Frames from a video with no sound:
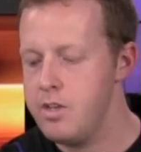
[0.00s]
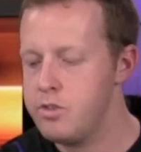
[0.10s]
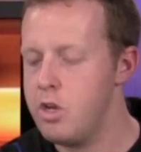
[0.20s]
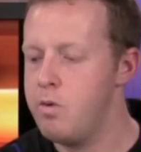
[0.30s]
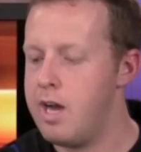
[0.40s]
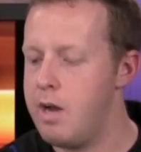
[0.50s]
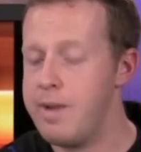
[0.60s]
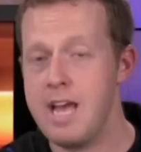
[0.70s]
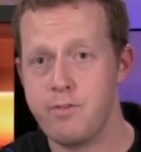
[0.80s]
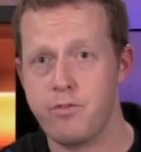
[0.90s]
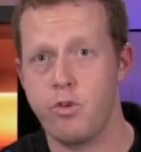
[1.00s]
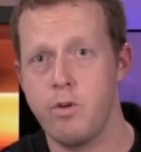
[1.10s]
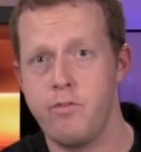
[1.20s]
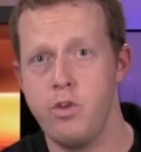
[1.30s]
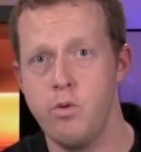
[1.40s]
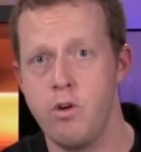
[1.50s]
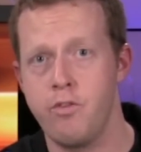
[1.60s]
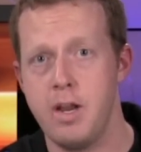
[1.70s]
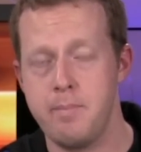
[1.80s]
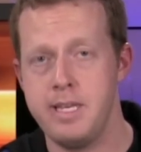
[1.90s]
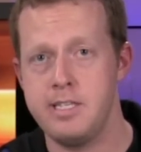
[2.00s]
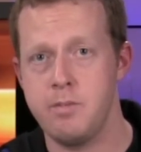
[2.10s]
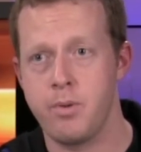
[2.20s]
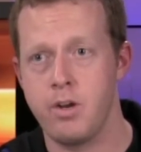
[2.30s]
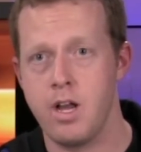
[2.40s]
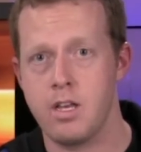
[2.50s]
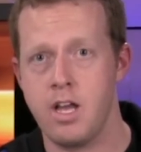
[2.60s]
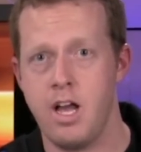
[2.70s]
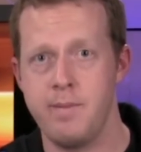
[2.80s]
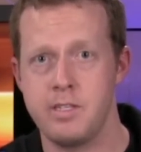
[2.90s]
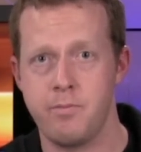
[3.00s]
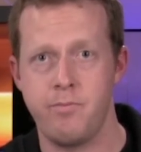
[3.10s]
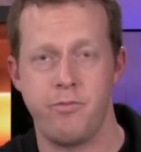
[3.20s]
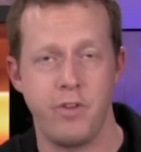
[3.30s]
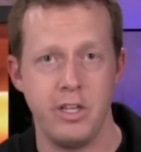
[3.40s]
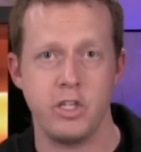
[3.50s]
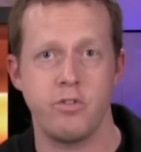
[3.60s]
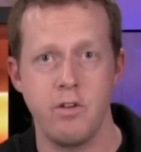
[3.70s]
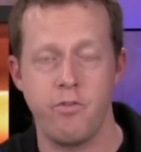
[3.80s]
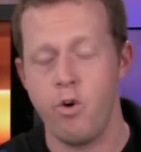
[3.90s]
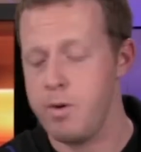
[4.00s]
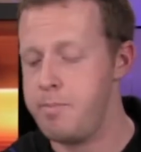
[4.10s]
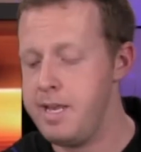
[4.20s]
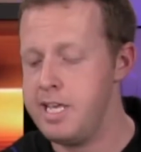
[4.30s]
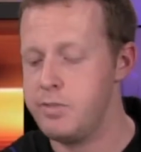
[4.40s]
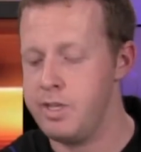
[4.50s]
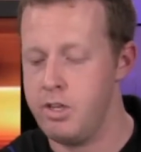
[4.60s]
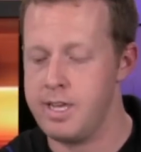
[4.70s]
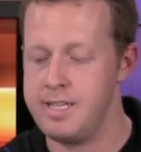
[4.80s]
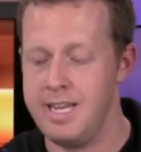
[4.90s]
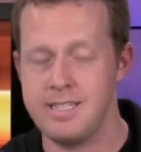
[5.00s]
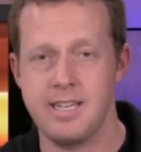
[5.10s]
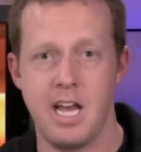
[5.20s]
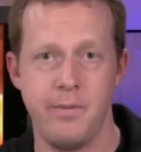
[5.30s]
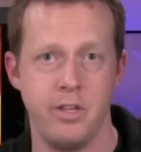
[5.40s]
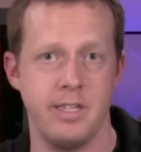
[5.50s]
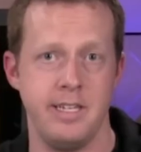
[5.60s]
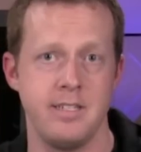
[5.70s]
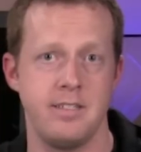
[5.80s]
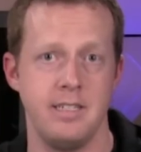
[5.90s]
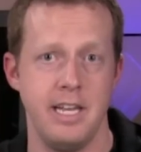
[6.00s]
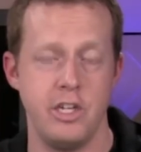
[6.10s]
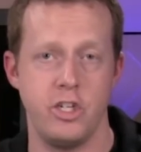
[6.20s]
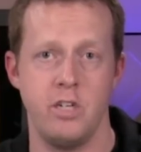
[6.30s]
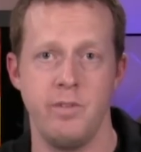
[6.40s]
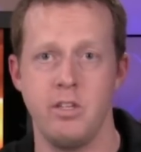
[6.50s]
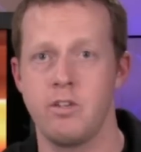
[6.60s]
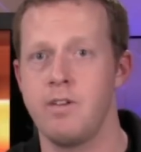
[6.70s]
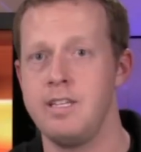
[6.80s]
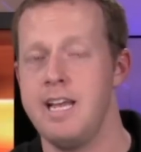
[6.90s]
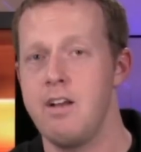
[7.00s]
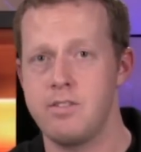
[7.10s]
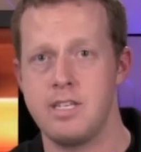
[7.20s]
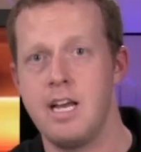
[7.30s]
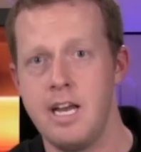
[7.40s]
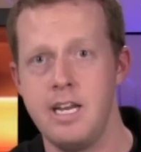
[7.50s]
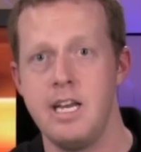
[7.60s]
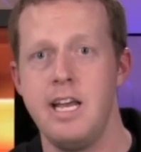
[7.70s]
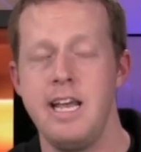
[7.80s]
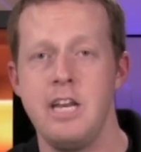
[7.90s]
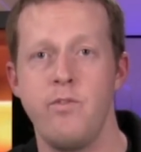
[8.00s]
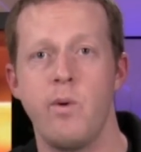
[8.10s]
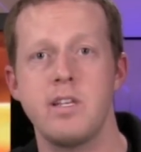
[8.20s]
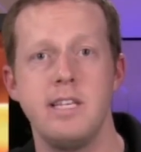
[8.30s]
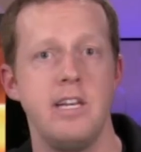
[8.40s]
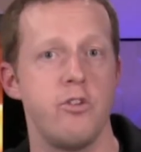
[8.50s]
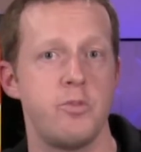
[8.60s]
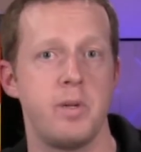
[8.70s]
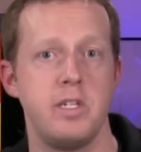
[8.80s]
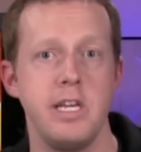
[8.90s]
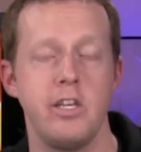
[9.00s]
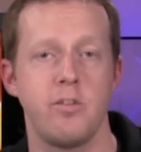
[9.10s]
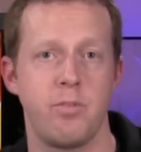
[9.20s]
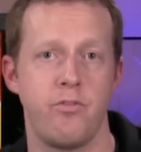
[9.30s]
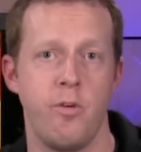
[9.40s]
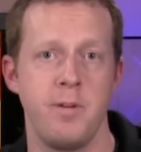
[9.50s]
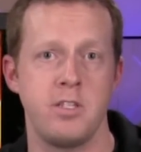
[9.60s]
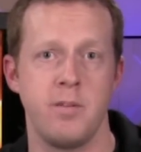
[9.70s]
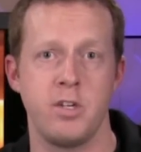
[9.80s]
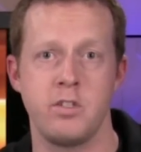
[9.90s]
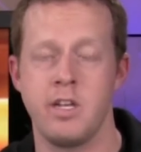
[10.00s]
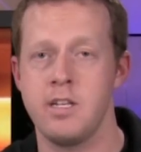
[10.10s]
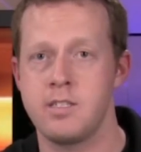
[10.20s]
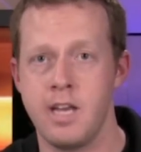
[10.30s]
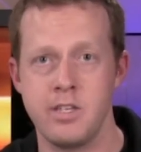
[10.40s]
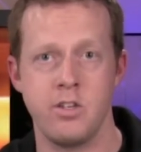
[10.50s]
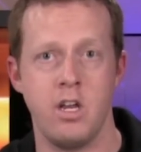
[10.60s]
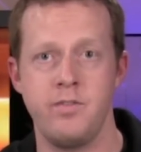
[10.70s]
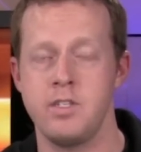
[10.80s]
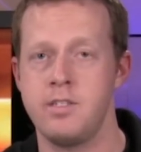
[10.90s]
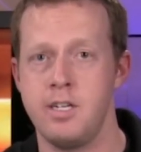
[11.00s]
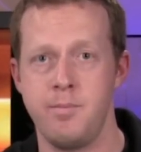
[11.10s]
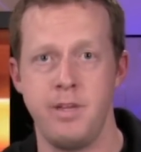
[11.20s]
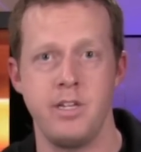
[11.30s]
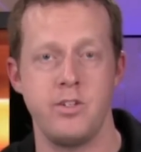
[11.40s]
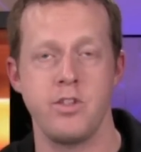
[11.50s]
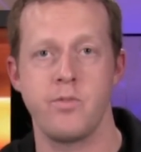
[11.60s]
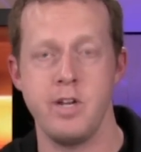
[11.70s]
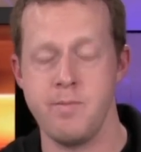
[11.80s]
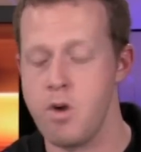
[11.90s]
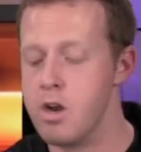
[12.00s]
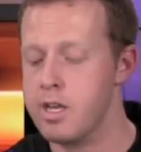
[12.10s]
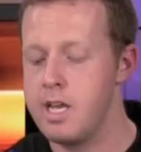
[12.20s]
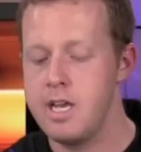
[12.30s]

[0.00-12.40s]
So uh, we have a full review over at P C per dot com. It's a fairly straightforward piece. We look at the inside, we look at the installation, we look around the outside. And if you want to see those particular performance numbers, you've got SciSoft and Cinebench and three D Mark